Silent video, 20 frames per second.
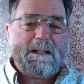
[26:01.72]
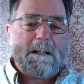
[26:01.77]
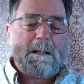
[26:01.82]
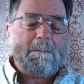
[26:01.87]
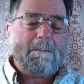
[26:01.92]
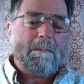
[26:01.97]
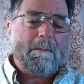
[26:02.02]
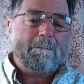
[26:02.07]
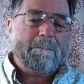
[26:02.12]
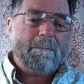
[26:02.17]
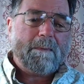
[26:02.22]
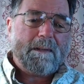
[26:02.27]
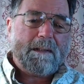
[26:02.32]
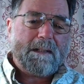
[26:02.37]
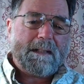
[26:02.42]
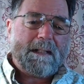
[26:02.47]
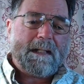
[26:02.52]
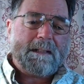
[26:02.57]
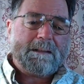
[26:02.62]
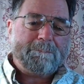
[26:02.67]
um,
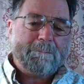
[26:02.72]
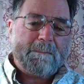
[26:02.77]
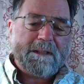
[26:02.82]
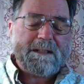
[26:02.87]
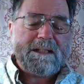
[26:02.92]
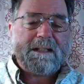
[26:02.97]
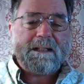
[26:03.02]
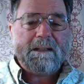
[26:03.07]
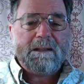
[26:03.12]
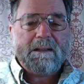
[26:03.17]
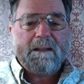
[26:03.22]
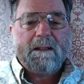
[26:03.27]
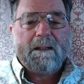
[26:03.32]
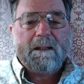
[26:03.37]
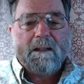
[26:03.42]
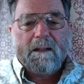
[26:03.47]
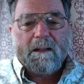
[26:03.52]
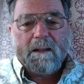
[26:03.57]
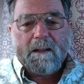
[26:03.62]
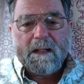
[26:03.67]
on money.
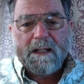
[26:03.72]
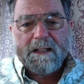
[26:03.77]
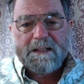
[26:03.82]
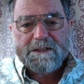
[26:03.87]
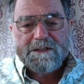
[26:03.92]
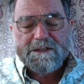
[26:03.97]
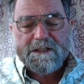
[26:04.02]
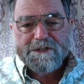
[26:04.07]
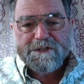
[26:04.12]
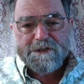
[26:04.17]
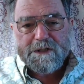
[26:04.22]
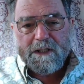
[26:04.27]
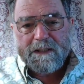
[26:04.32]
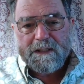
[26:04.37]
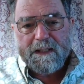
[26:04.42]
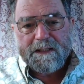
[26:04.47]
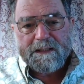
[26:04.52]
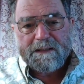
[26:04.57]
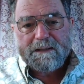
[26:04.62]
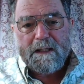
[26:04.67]
I can teach
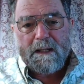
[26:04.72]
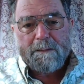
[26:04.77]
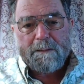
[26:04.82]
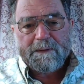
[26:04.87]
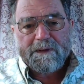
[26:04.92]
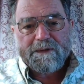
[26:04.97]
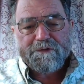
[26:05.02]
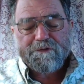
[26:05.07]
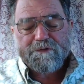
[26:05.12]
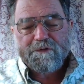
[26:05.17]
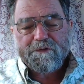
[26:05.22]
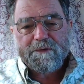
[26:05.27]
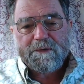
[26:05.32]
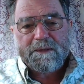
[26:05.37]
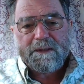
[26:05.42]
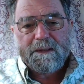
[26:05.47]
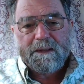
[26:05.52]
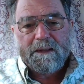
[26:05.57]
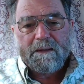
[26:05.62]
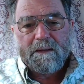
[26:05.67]
on economics
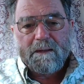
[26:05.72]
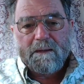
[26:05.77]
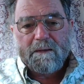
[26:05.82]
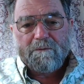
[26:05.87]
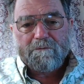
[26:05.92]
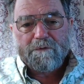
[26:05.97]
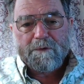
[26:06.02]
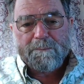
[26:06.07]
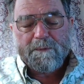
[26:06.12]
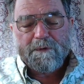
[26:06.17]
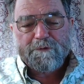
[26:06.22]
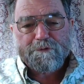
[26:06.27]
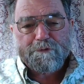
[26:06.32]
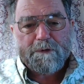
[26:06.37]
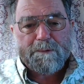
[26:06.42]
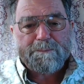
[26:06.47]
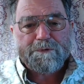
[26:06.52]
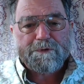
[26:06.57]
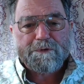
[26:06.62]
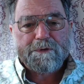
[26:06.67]
from the
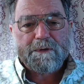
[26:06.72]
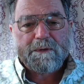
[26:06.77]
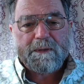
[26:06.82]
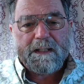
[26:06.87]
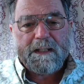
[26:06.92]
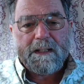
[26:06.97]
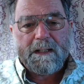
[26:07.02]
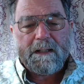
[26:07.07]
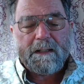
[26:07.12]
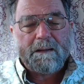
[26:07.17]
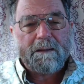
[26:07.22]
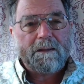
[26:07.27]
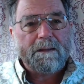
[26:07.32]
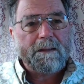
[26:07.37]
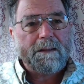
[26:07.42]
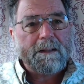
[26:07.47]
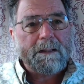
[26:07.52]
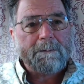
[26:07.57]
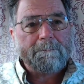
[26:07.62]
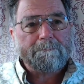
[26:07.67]
Scripture, and
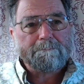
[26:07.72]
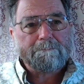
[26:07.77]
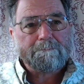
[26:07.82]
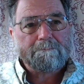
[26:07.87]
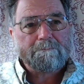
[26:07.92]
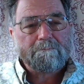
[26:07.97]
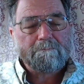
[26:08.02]
um,